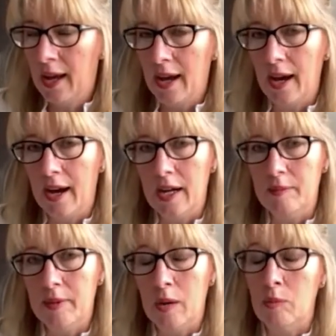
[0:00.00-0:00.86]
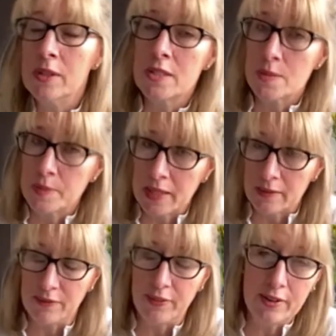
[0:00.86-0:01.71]
and one that's
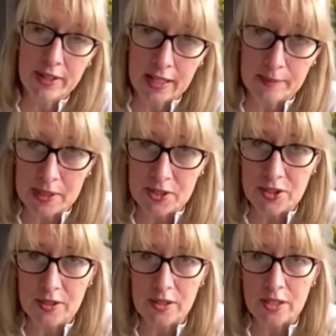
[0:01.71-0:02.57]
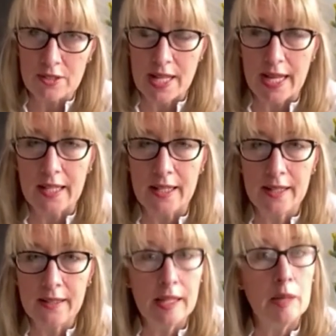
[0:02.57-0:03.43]
been very much in the news
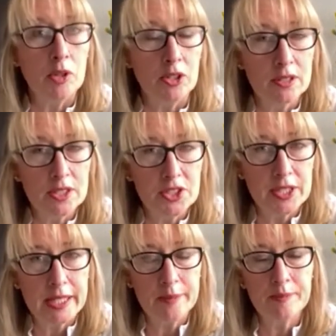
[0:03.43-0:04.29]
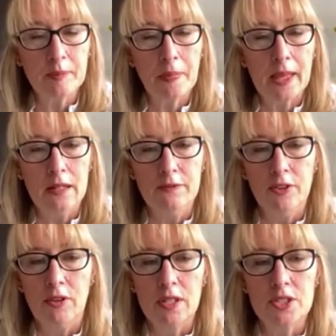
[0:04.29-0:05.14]
lately, immunology and
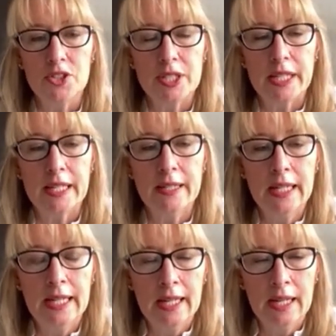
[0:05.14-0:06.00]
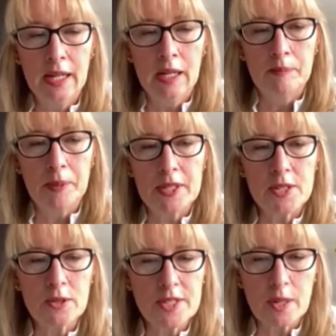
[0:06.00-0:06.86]
virology. But there's
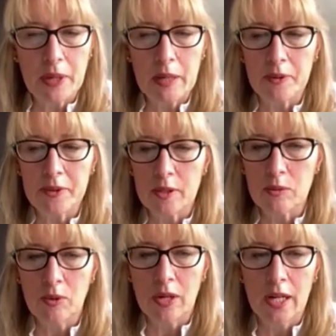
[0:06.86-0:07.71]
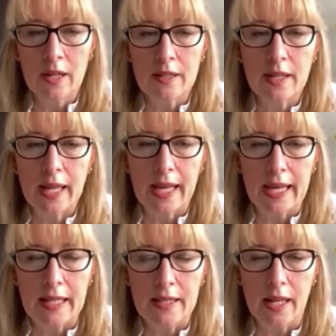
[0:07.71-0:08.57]
also people that work
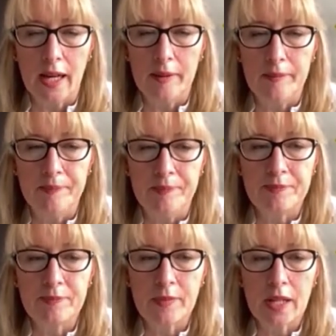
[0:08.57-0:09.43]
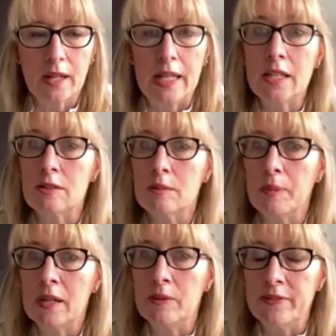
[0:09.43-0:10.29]
in clinical
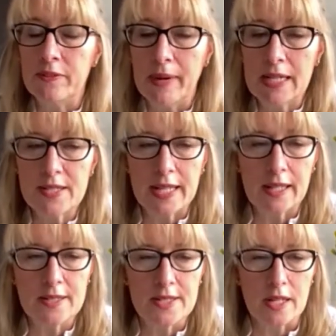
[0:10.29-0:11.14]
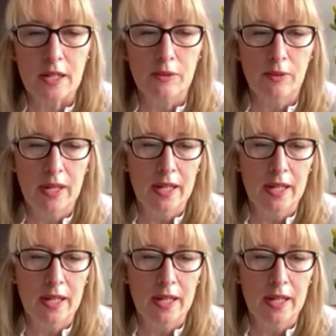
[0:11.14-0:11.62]
bioinformatics, so